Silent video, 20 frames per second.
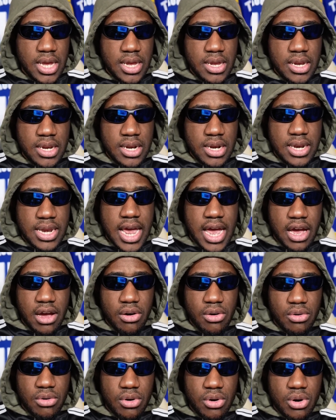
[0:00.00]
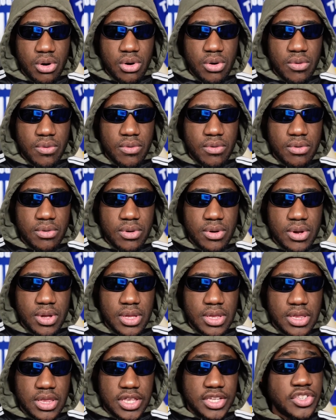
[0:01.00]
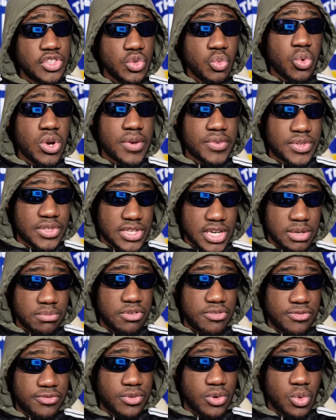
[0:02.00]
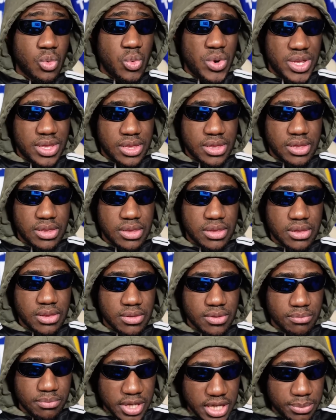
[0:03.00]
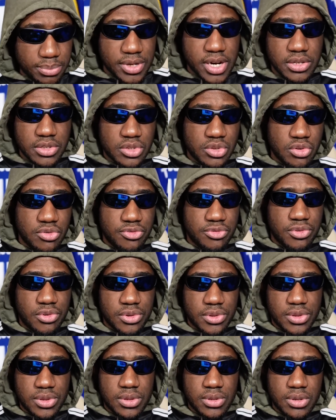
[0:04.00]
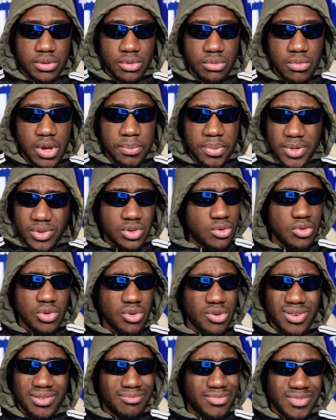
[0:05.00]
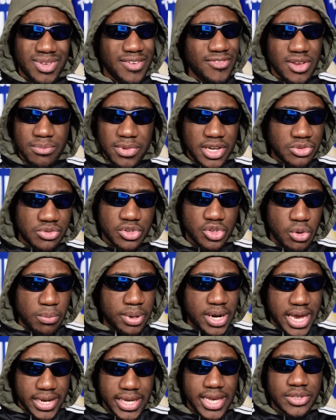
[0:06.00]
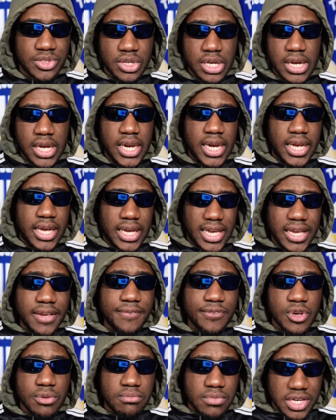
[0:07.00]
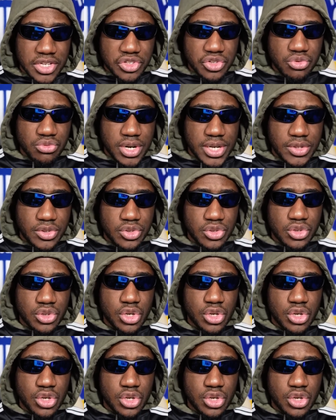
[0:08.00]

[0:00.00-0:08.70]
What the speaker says: Now, this is what I've said before with people and so forth. When people say, no, if you're mixed race, you're black. Yes, if you're mixed race,